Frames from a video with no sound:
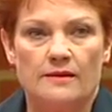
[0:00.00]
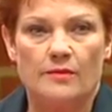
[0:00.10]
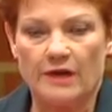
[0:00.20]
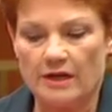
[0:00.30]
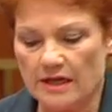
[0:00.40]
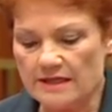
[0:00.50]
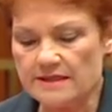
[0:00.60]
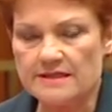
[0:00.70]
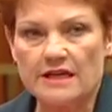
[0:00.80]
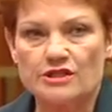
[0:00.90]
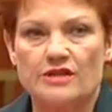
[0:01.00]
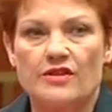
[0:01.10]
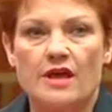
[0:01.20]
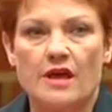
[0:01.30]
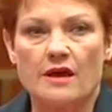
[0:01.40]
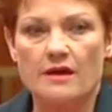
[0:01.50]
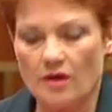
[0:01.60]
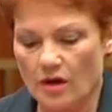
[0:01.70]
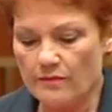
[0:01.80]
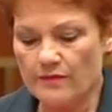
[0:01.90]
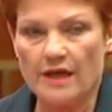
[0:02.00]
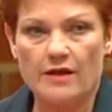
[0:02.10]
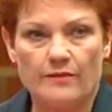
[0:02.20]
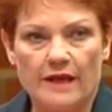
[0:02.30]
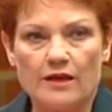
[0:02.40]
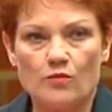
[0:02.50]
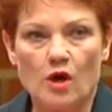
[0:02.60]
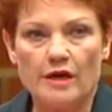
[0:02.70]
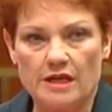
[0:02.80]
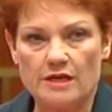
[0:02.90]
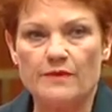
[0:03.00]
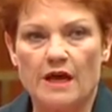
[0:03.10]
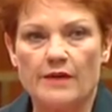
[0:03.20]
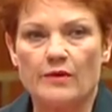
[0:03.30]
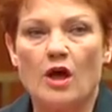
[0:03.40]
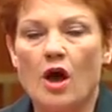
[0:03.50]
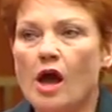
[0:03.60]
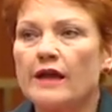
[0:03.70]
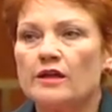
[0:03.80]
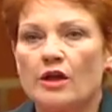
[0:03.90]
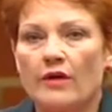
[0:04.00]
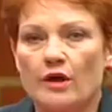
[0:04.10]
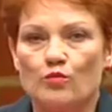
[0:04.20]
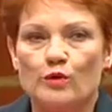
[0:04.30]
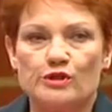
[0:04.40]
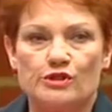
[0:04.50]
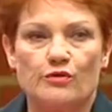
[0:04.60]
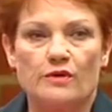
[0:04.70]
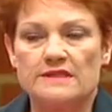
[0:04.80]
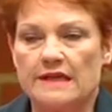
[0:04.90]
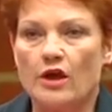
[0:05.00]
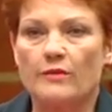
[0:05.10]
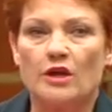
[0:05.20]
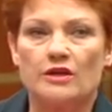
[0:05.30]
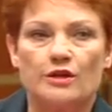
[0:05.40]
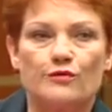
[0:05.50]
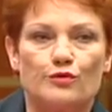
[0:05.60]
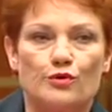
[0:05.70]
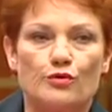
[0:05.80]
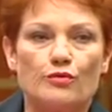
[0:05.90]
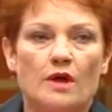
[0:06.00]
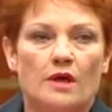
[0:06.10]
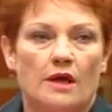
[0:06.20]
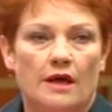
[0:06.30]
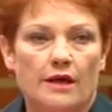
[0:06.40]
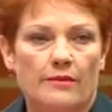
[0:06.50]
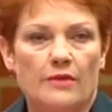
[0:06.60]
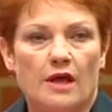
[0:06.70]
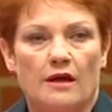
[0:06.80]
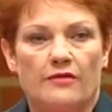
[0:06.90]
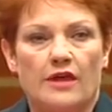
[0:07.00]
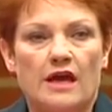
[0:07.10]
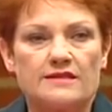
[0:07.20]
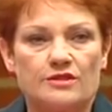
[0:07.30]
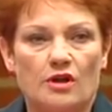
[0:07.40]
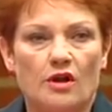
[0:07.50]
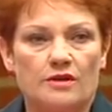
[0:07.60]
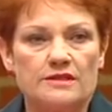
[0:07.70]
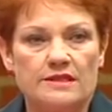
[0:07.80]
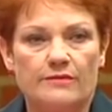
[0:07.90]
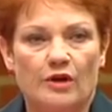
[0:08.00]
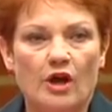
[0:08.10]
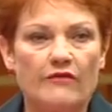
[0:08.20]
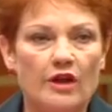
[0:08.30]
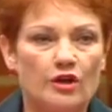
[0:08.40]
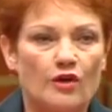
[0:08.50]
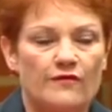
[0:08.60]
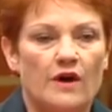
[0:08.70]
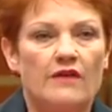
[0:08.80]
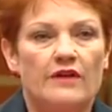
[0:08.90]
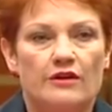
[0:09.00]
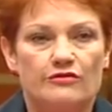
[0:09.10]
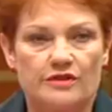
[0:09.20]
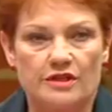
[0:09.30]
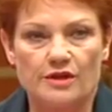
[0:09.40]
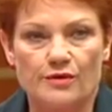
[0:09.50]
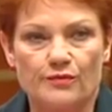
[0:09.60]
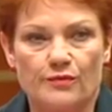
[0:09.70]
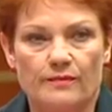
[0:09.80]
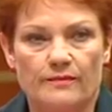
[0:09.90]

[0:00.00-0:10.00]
but unless it's actually there on black and white in paper, I can go out and wish you and say I'm going to give you $1,000, but I've only got $500 to give.